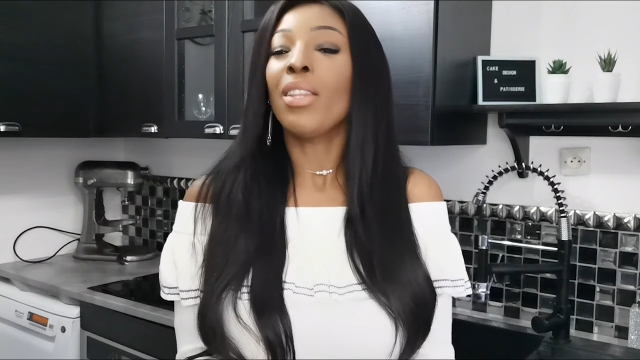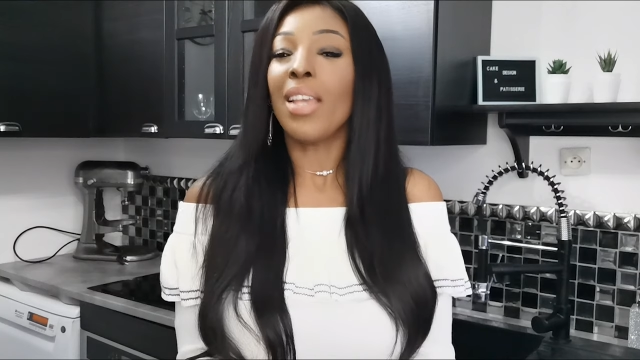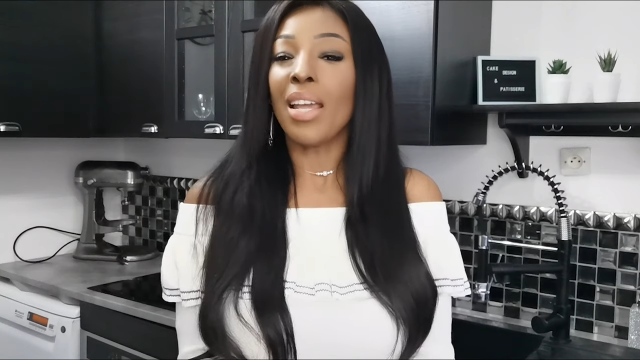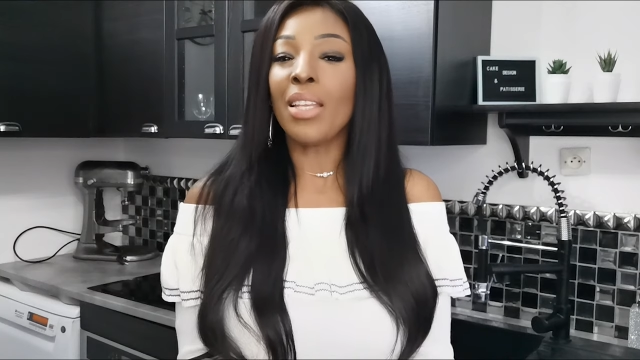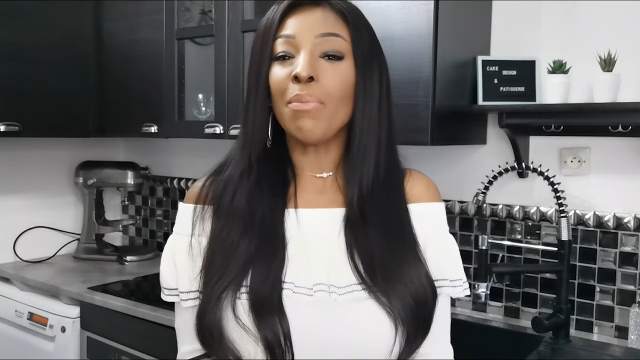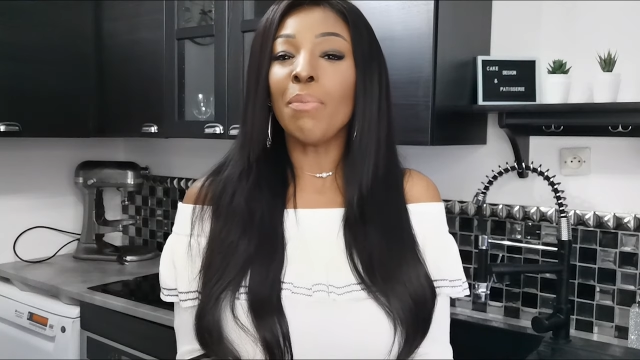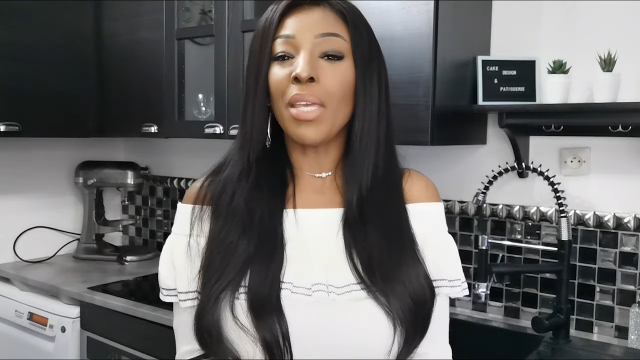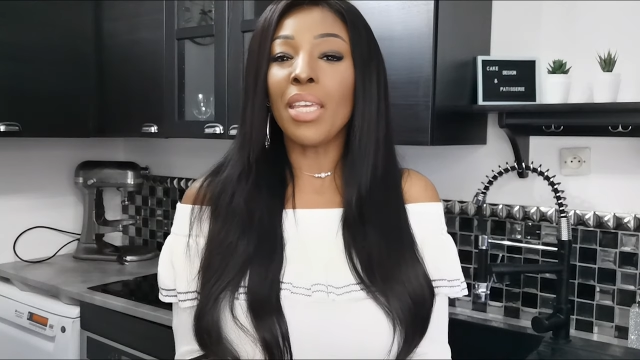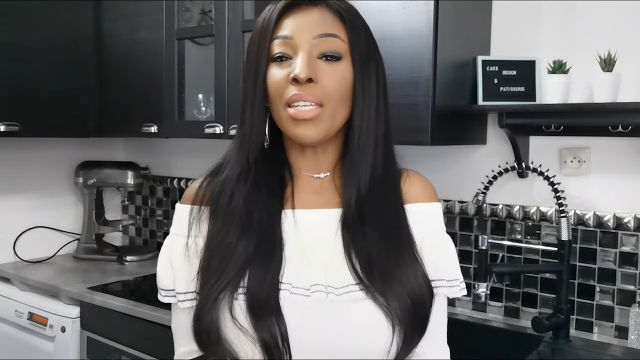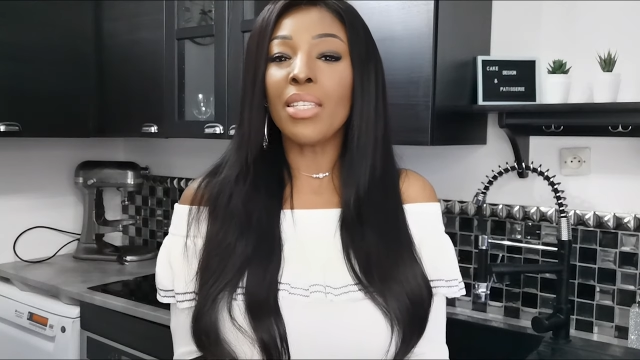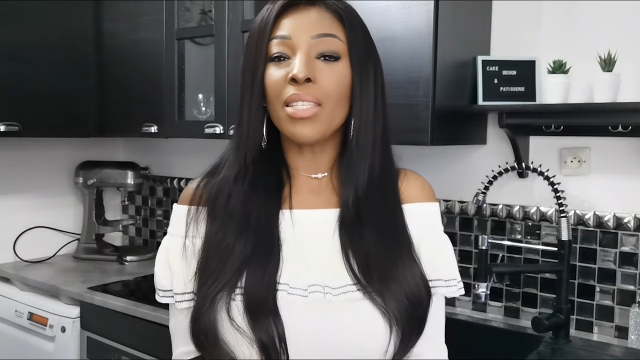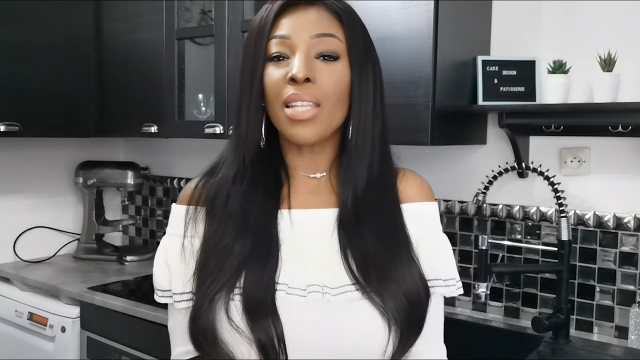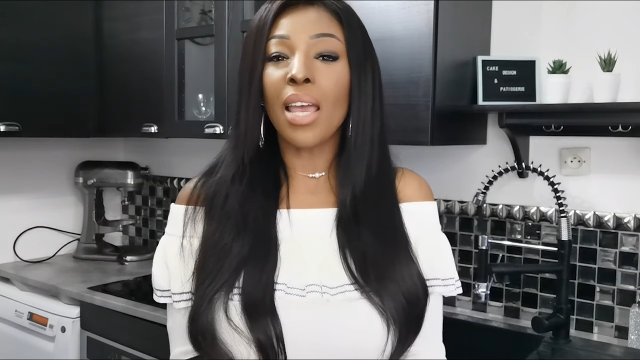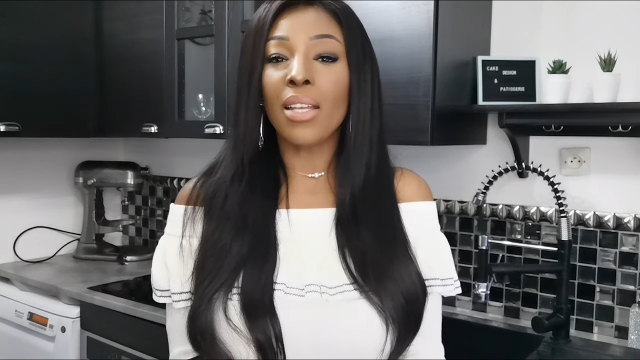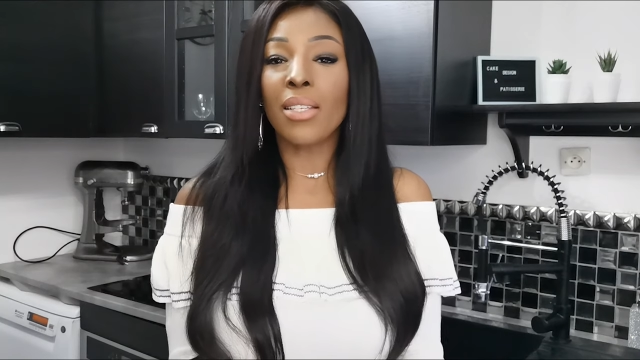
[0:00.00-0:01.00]
That
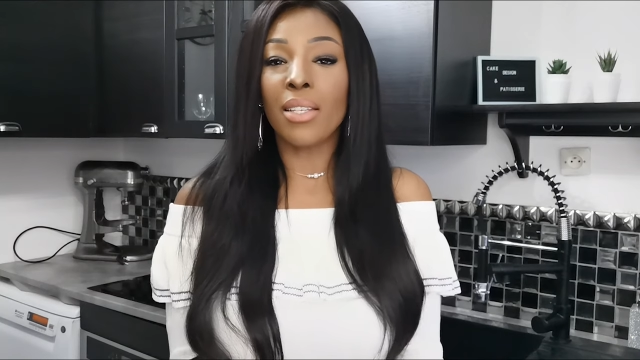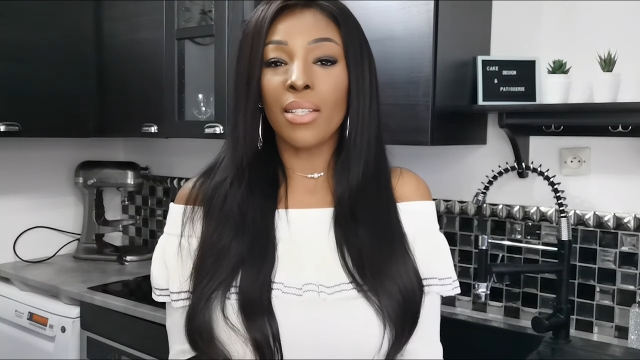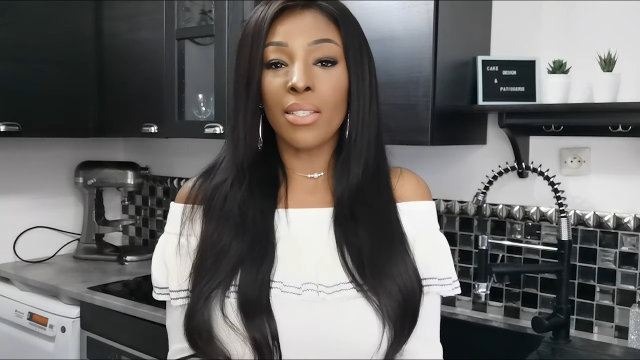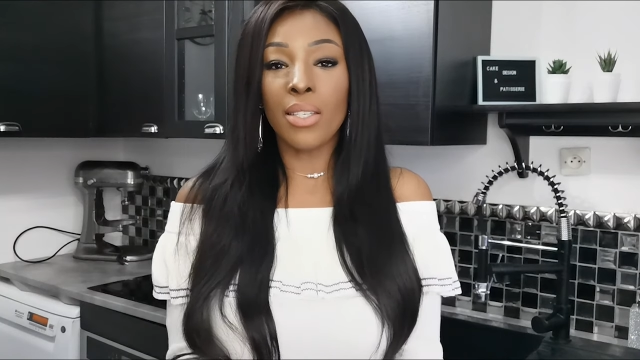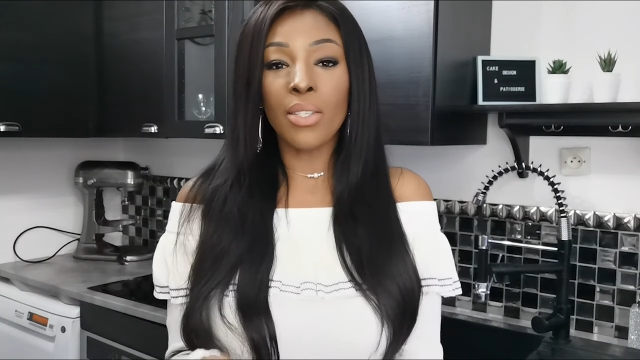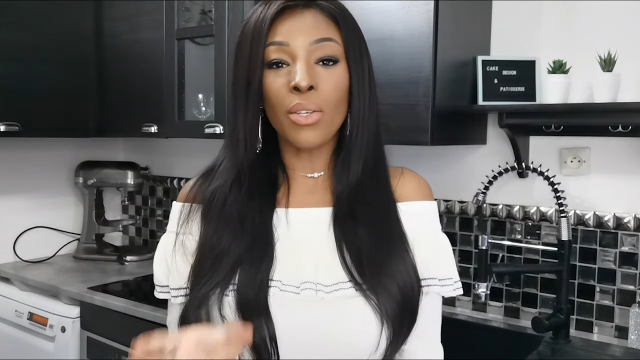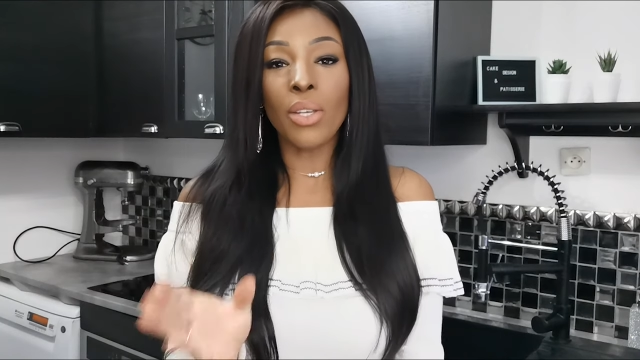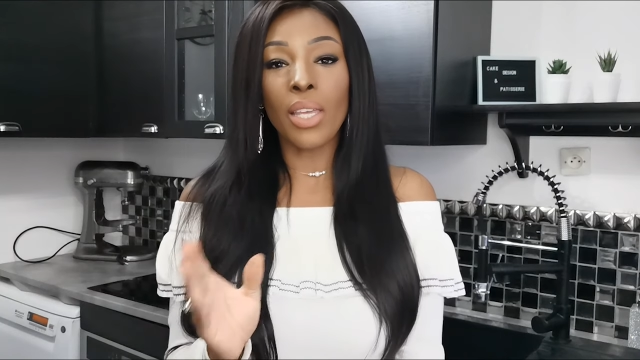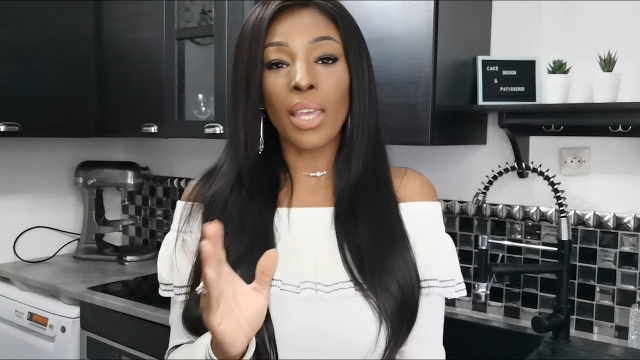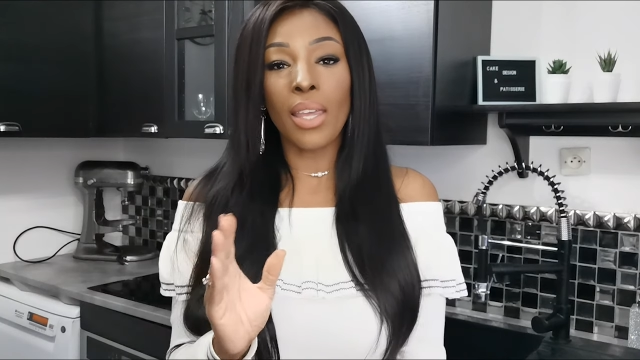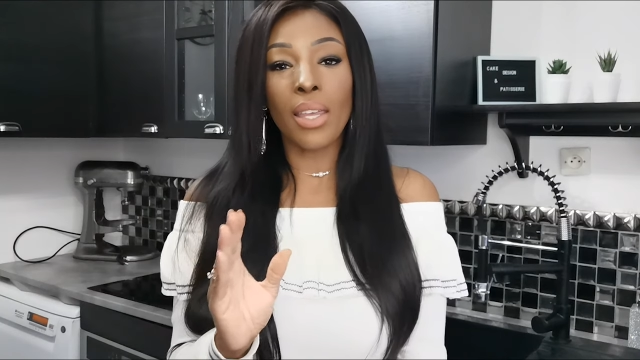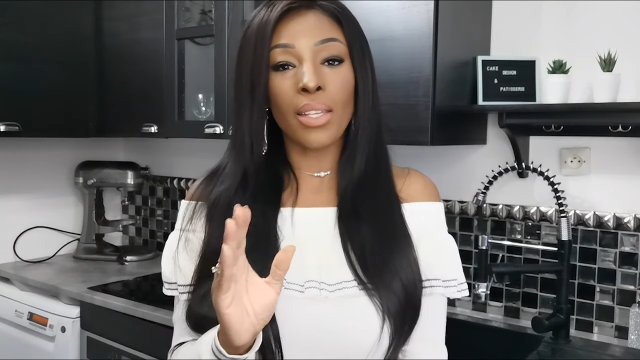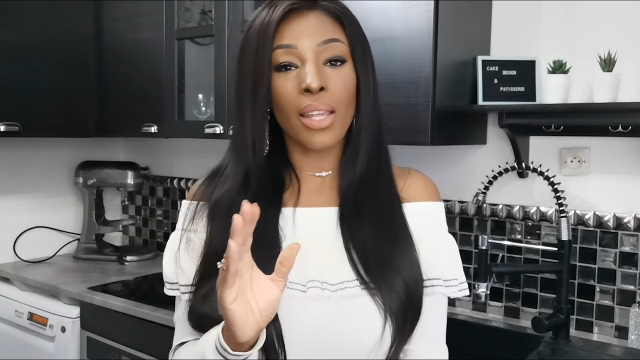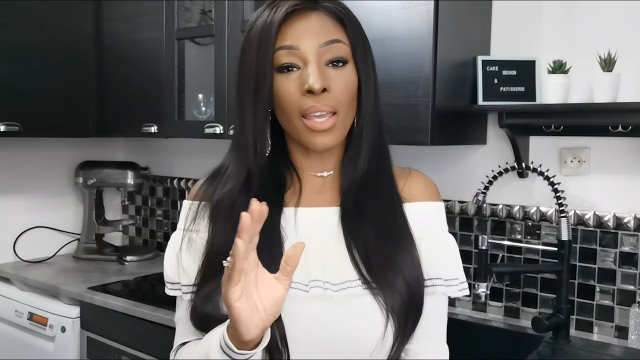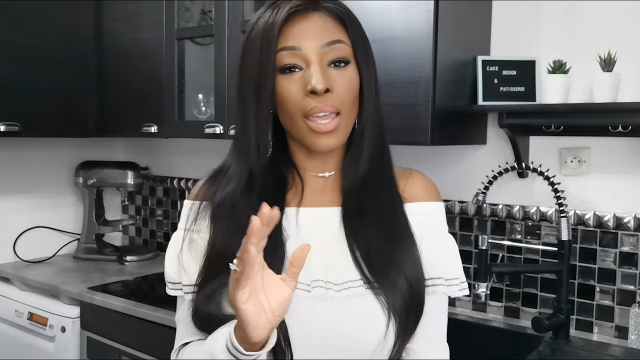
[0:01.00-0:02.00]
means that this is a
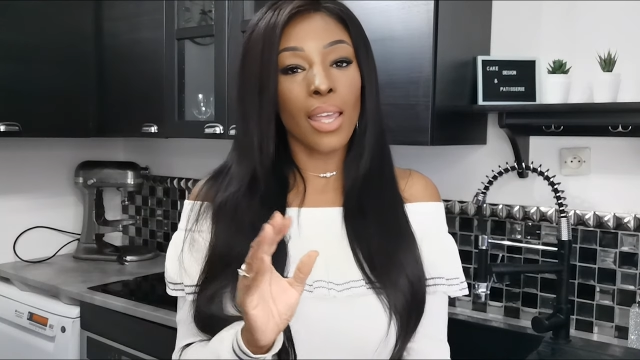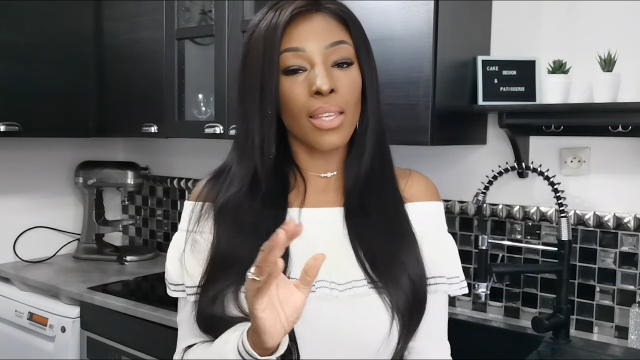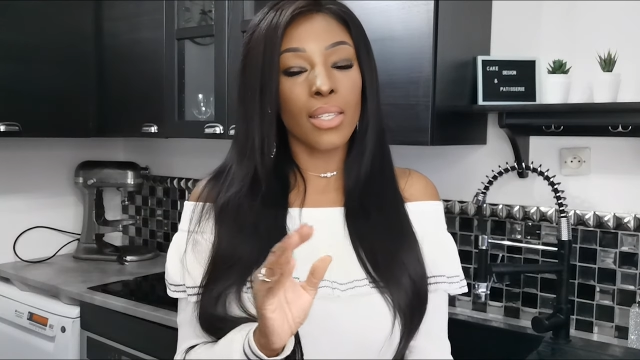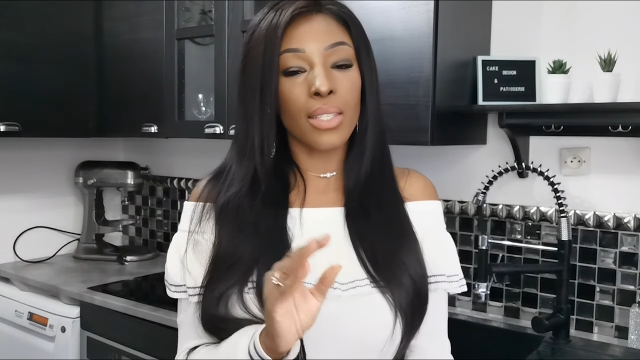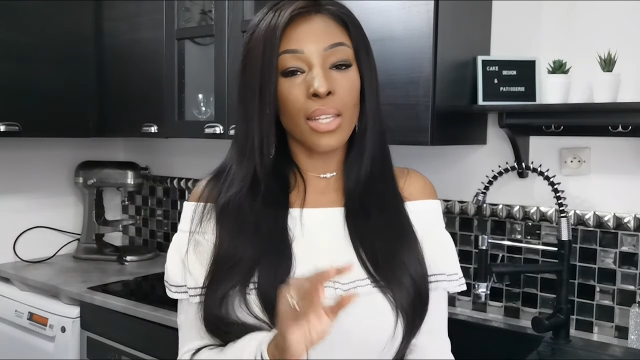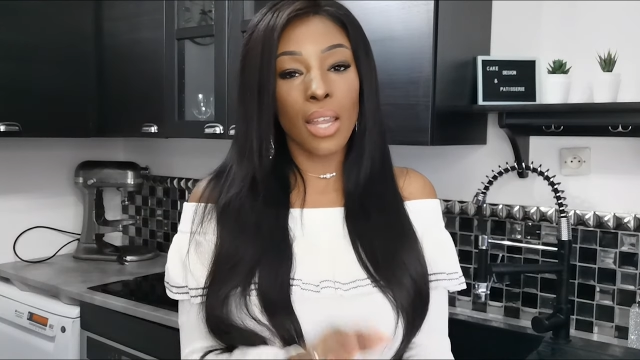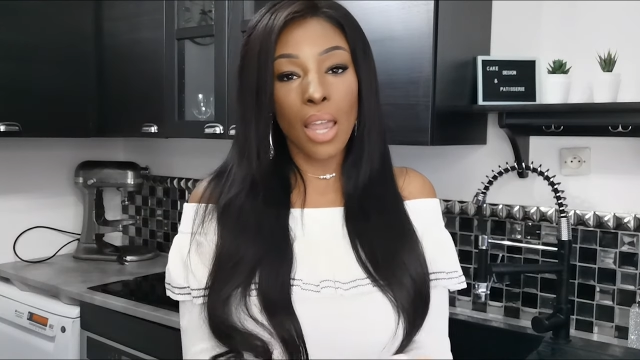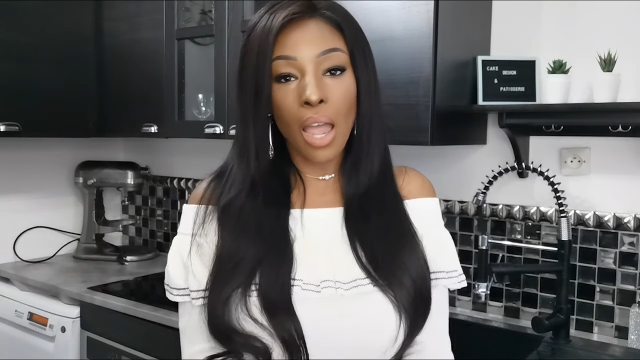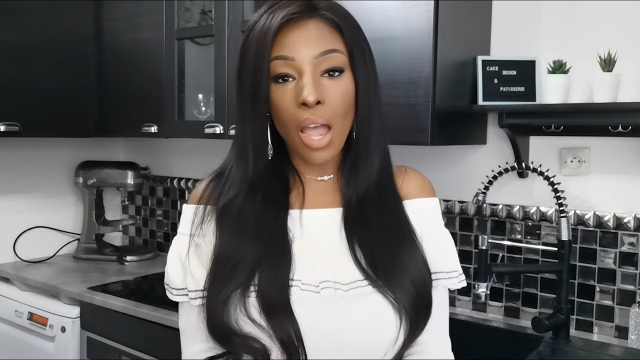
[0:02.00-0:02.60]
cake that can stay